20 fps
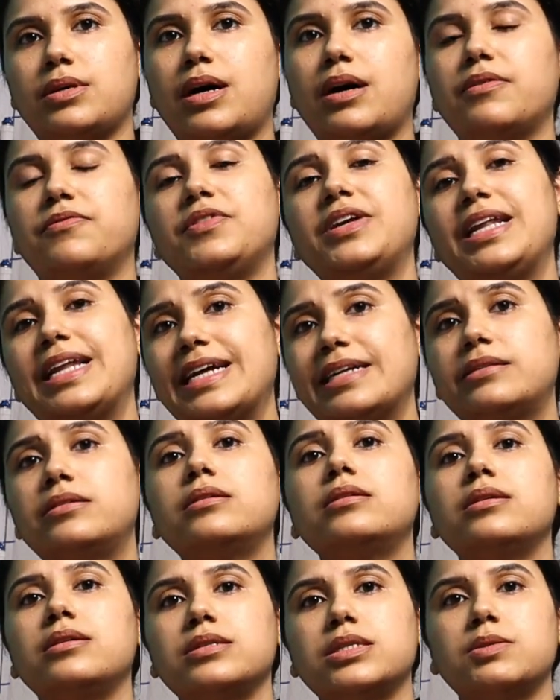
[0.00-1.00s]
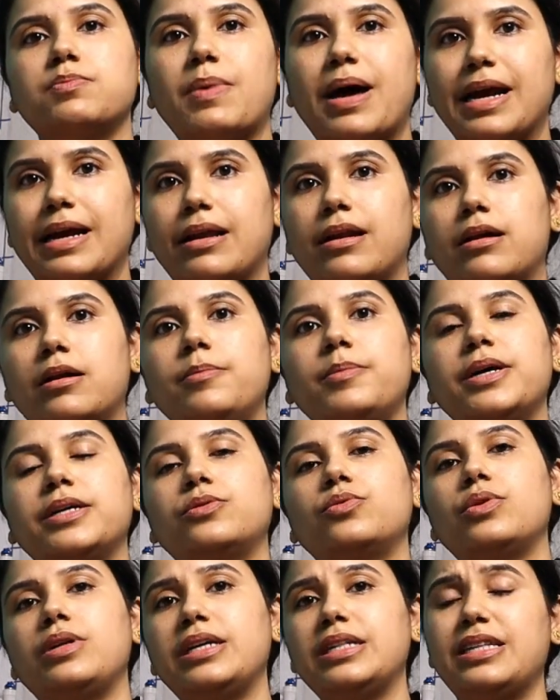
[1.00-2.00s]
uh, we let the things pile up,
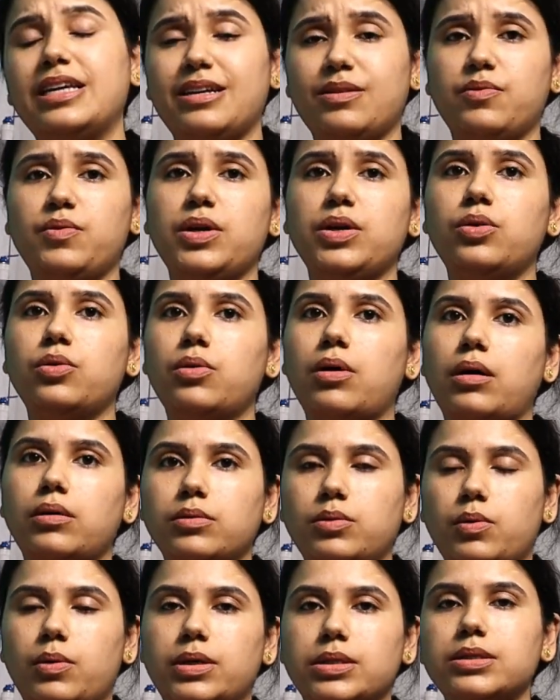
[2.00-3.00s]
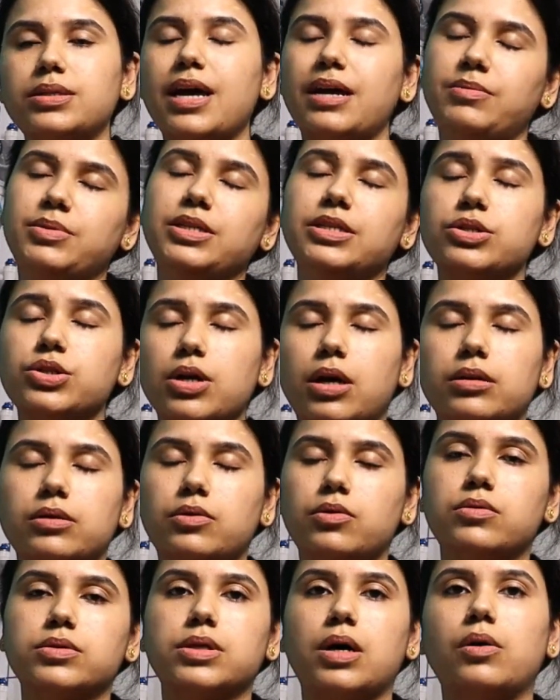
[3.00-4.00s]
and only then we go out once. I mean,
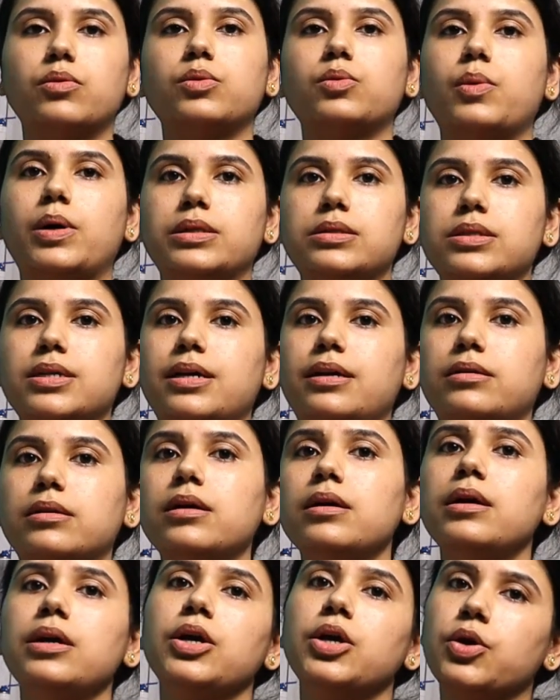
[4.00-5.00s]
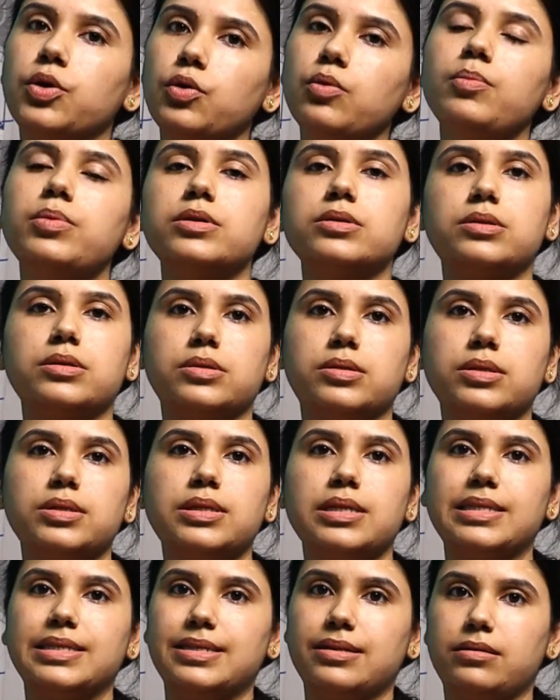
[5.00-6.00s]
Nishant goes out once and, you know, purchases
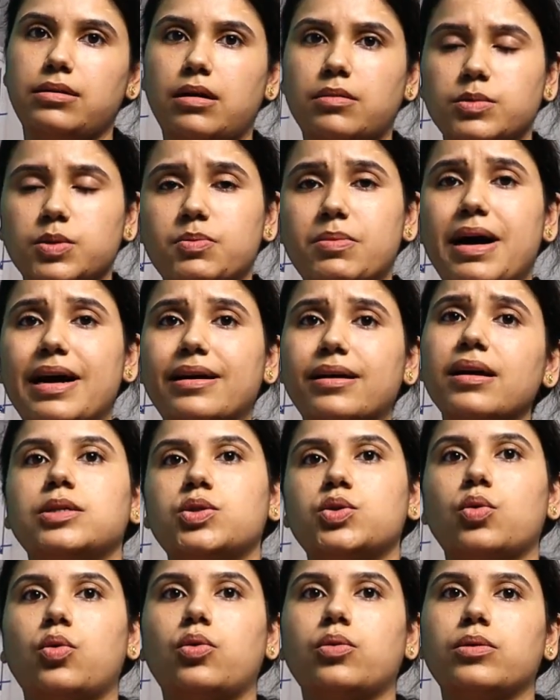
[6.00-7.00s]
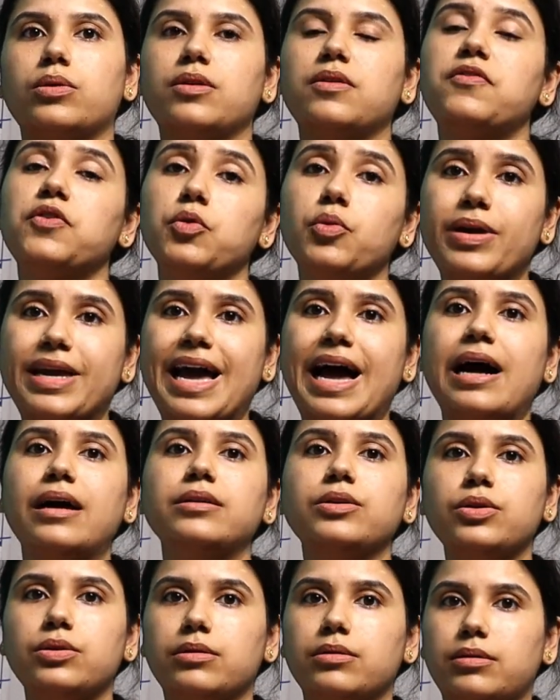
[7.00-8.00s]
things and comes back. So if you
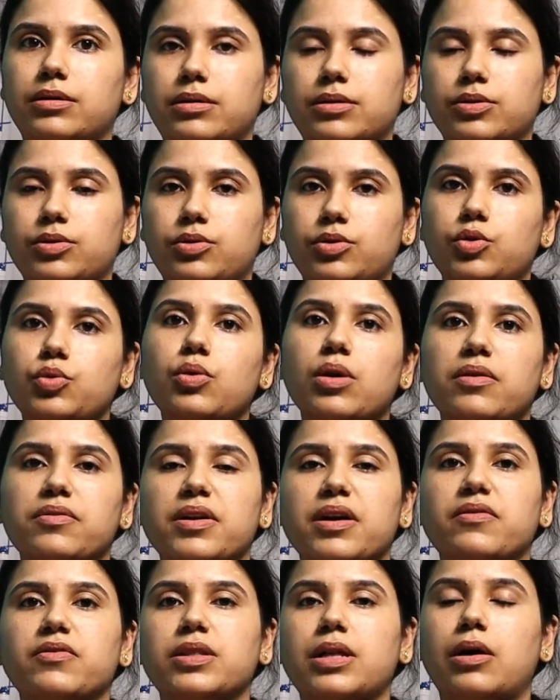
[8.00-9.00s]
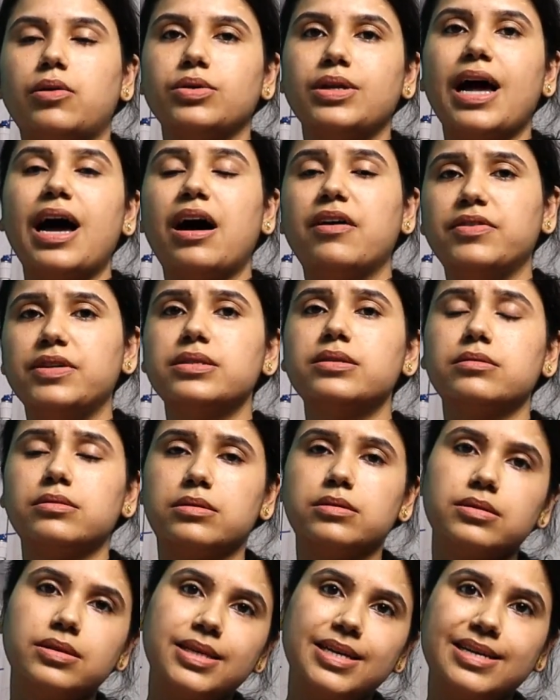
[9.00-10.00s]
can uh, do away without having
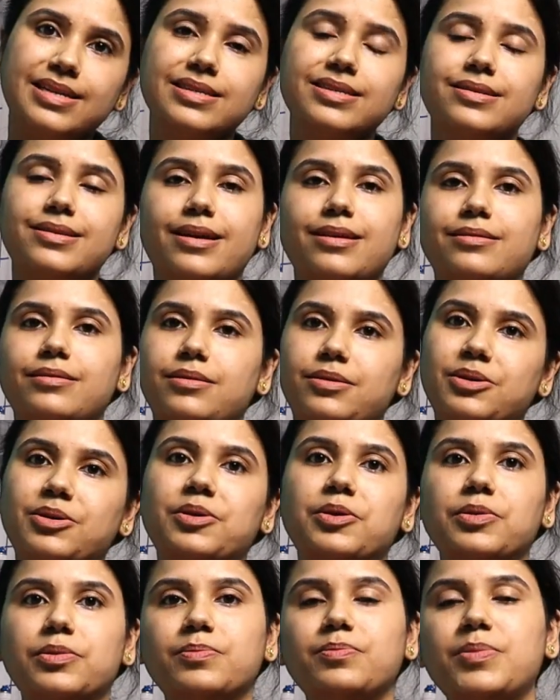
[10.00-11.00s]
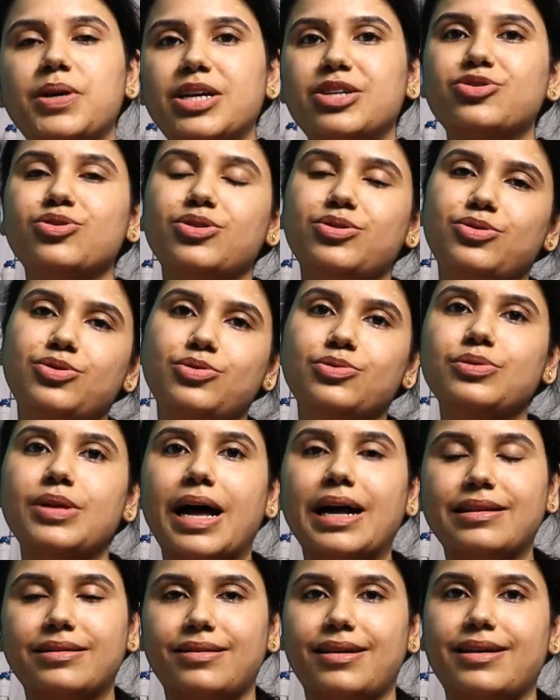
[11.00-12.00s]
certain things, then uh, make sure you do
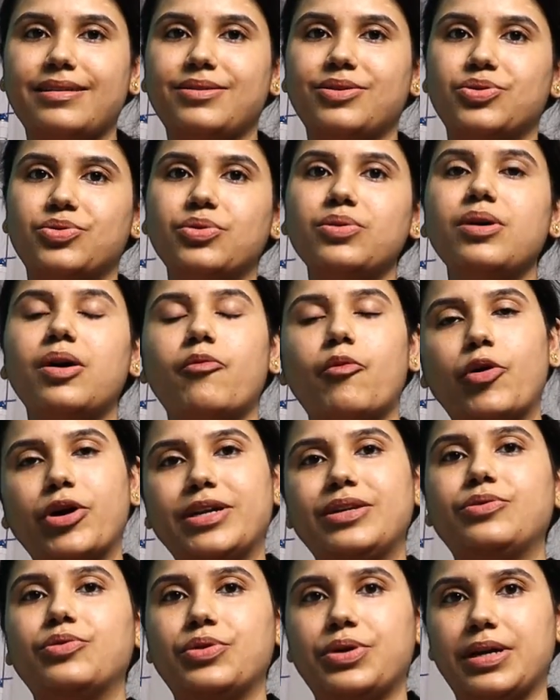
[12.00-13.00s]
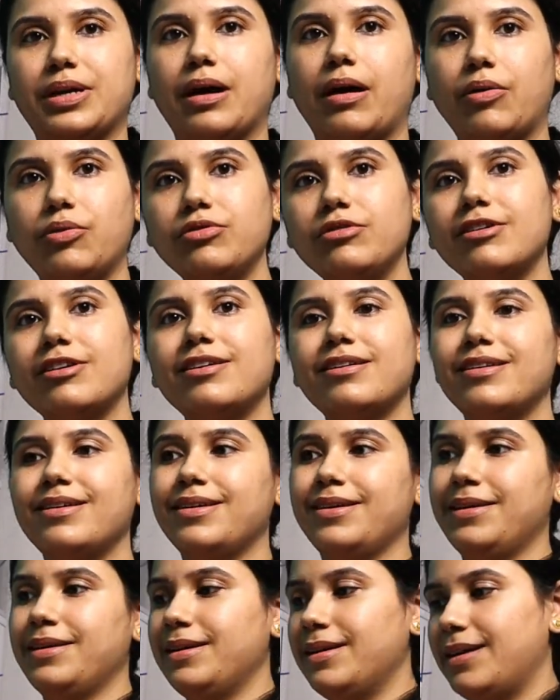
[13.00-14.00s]
that and, you know, avoid going out.
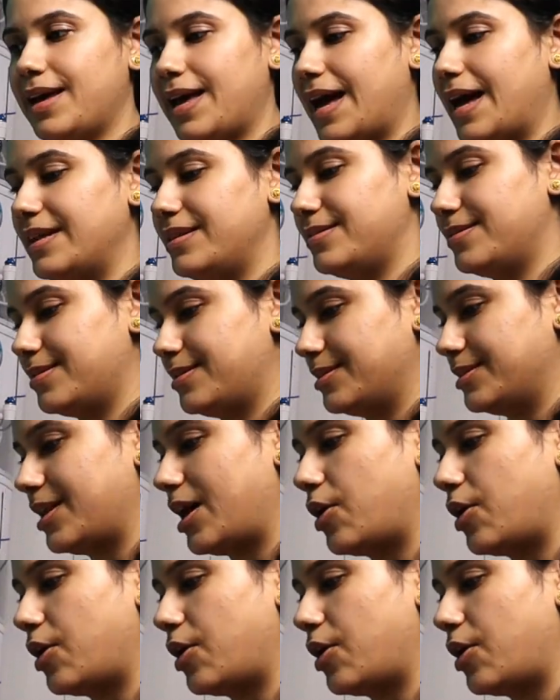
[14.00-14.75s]
And uh,